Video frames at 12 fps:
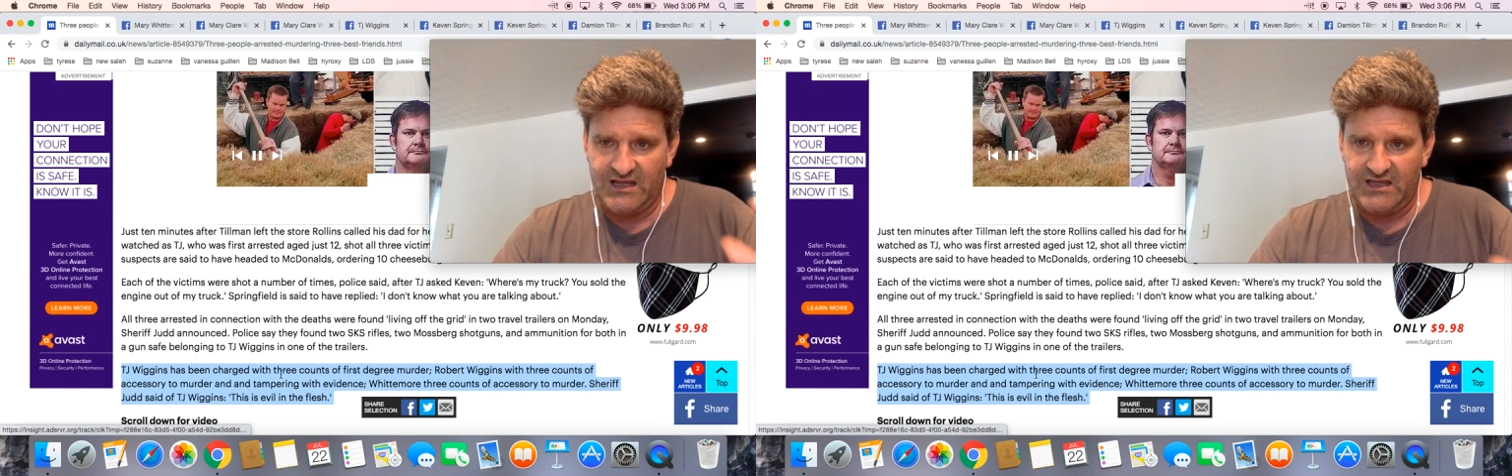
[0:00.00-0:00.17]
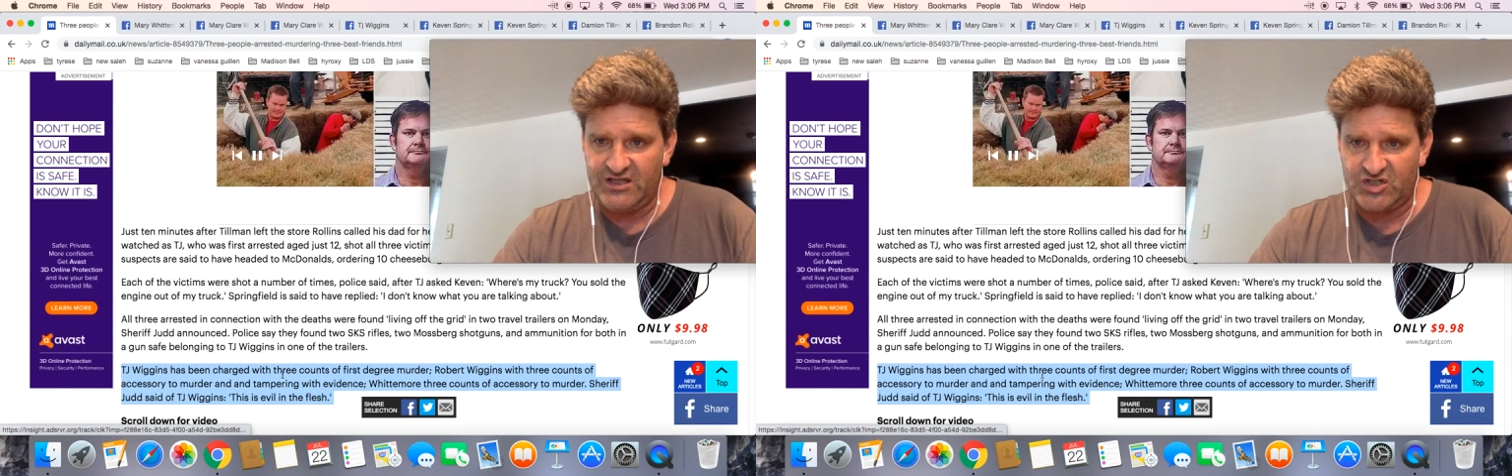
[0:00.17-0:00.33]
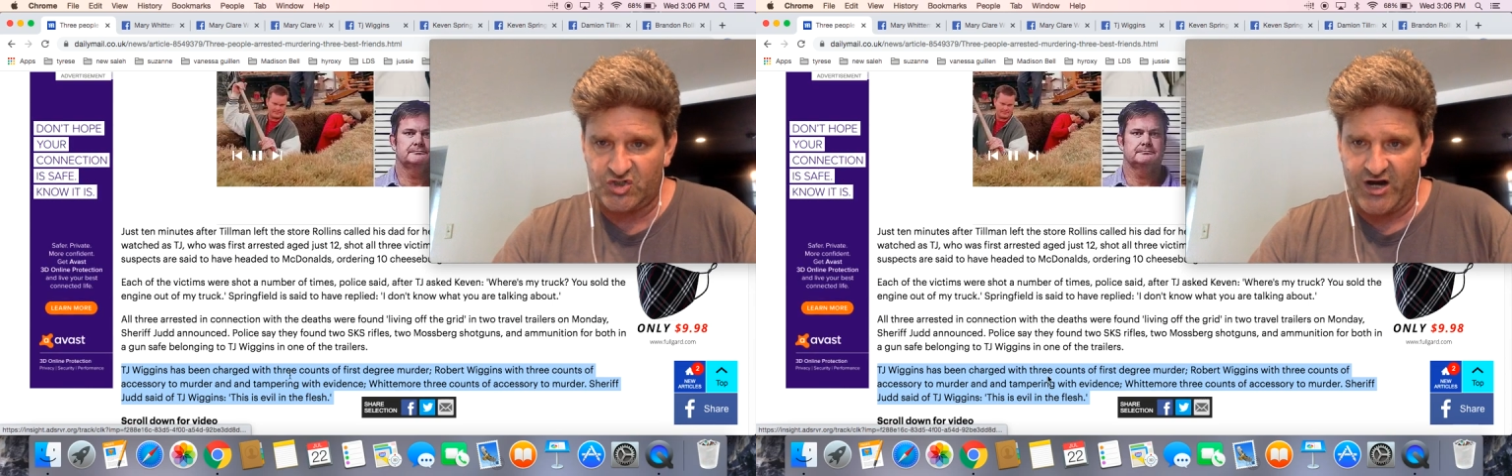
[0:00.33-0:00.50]

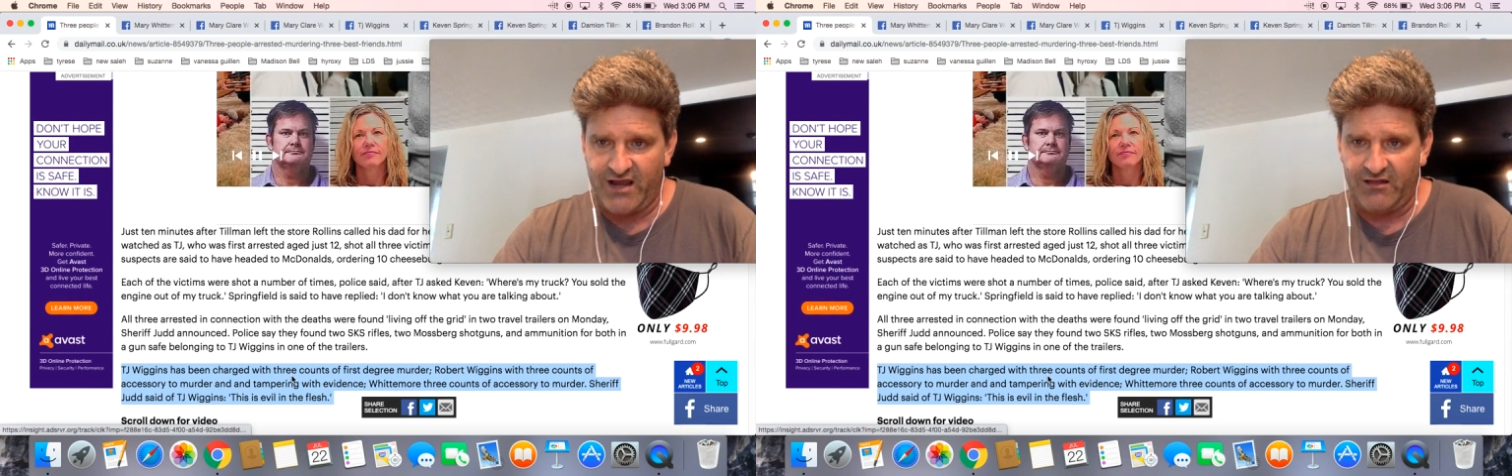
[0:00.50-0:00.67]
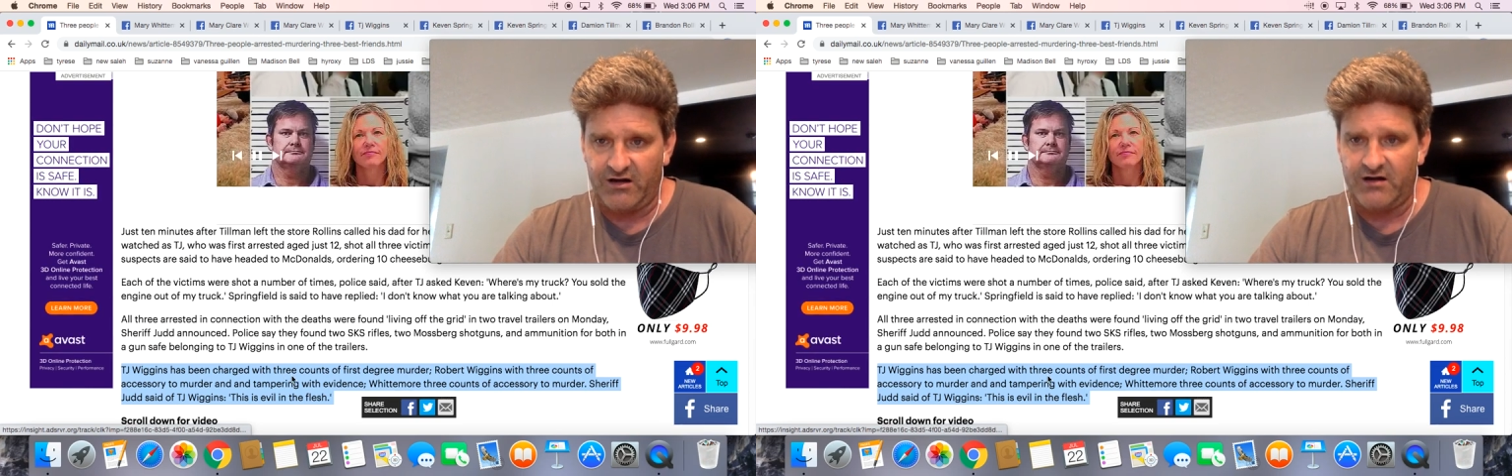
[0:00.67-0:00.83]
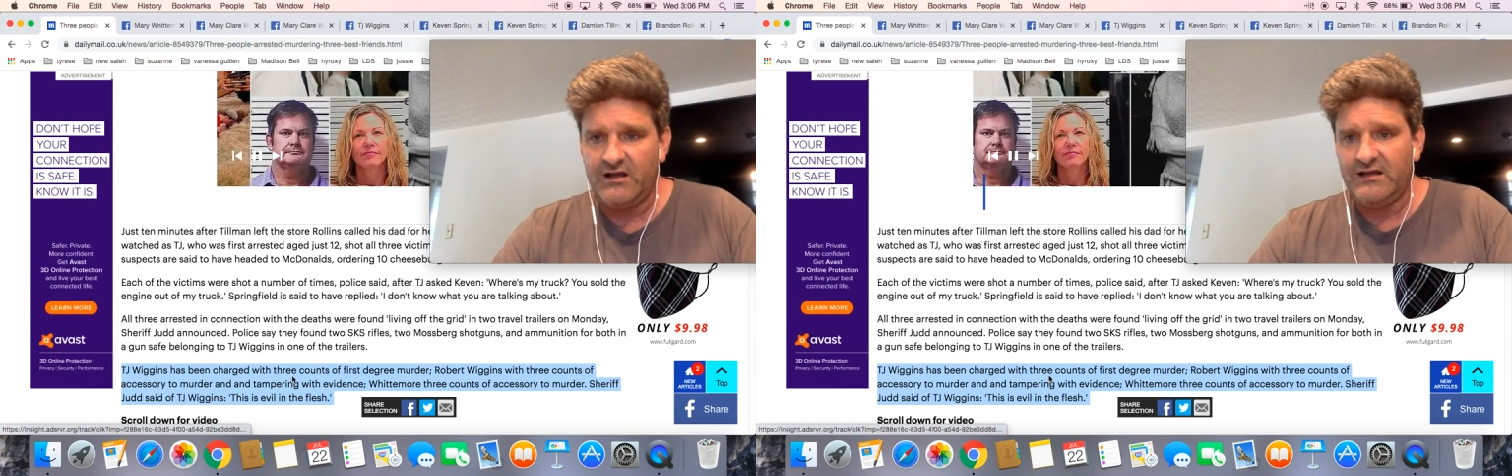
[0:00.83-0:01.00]
the
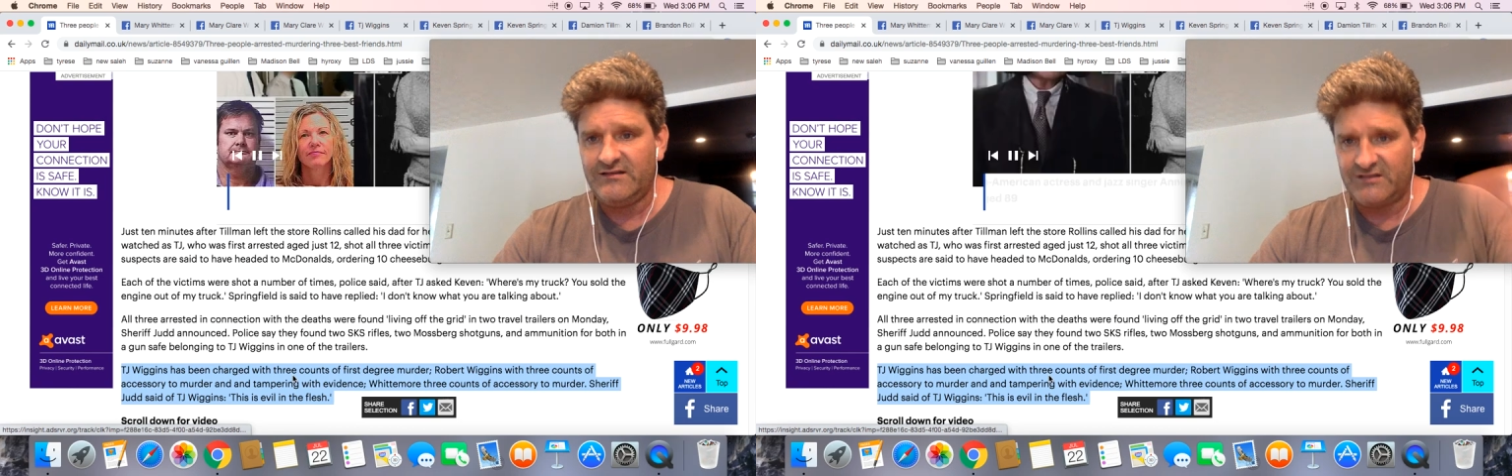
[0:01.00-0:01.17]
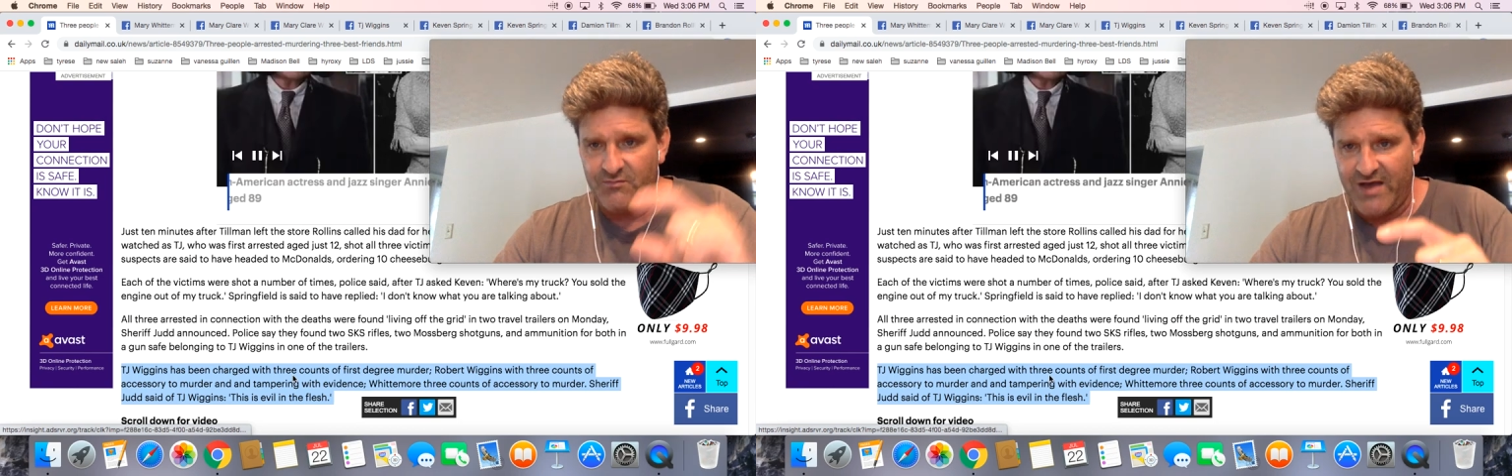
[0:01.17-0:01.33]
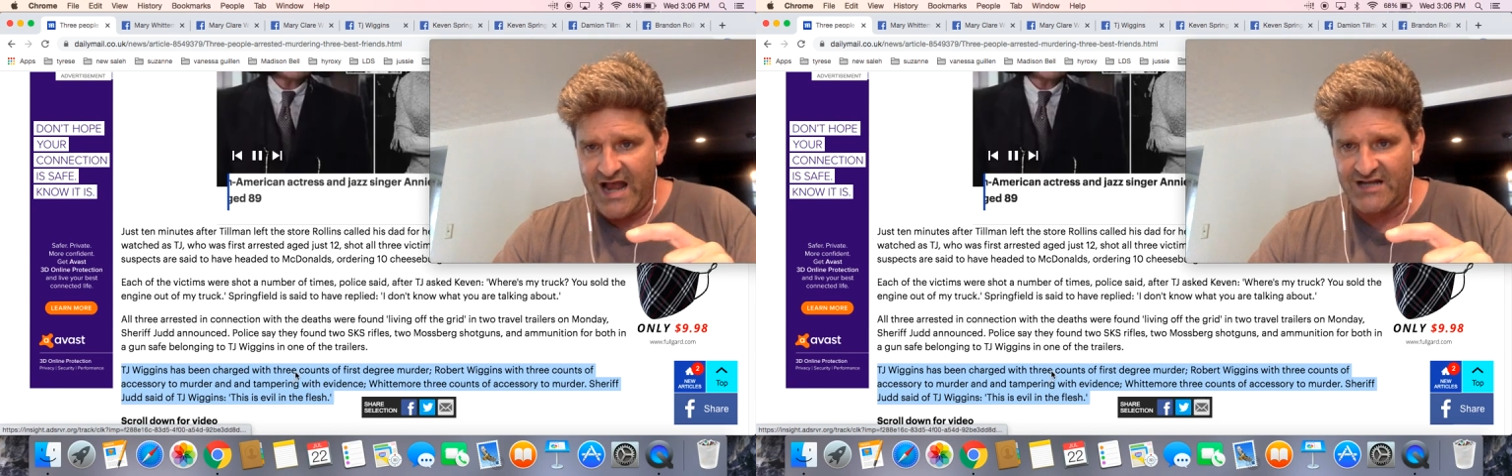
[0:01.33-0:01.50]
trailer
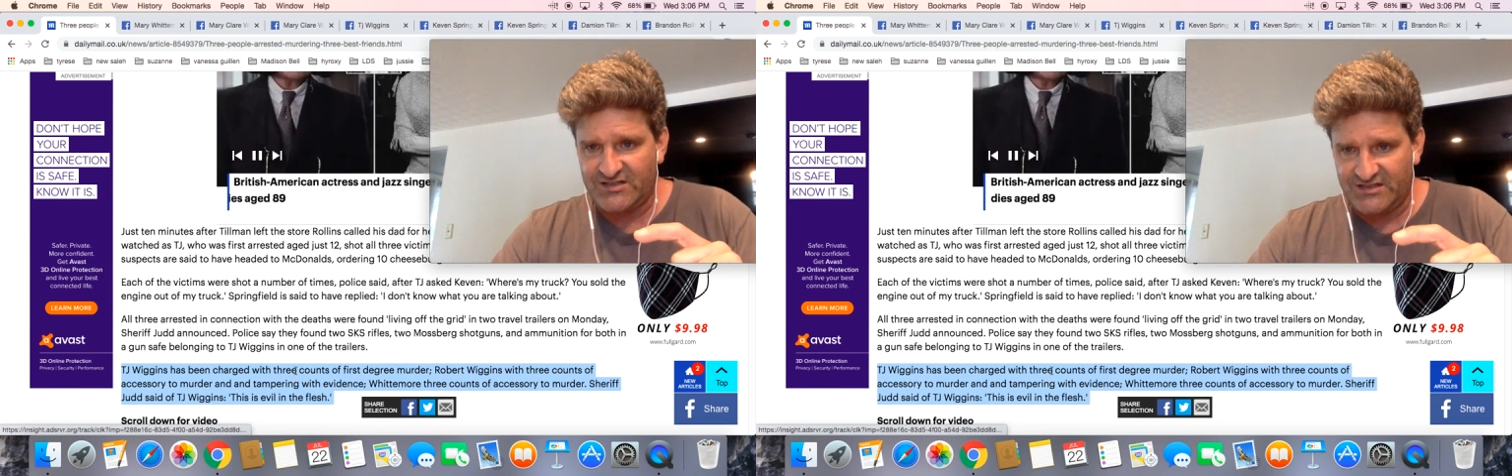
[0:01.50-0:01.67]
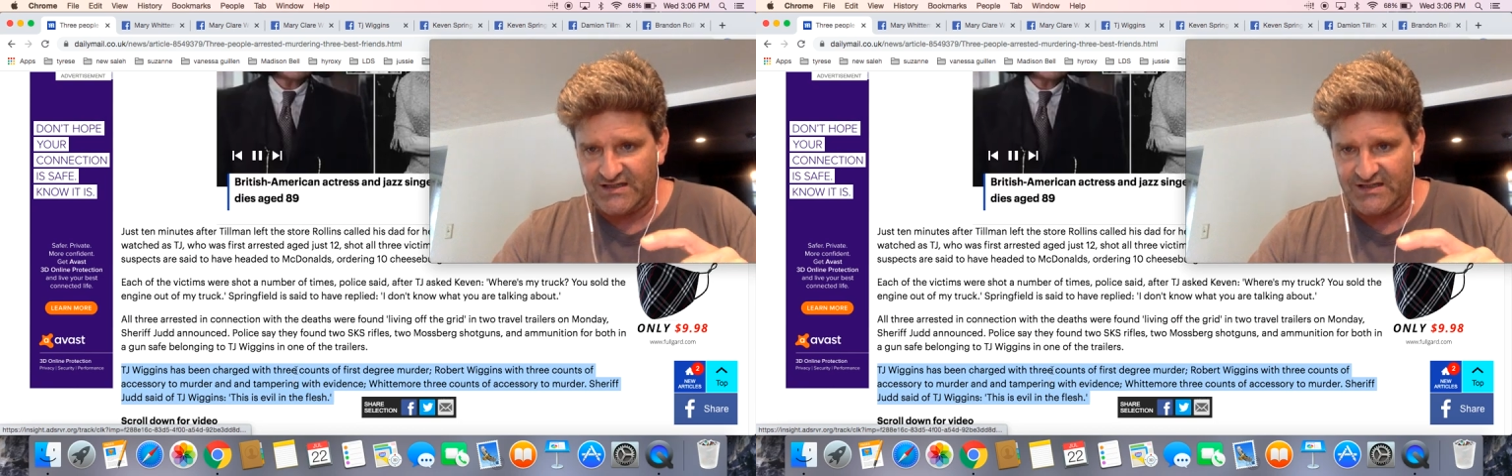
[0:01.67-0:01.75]
to match,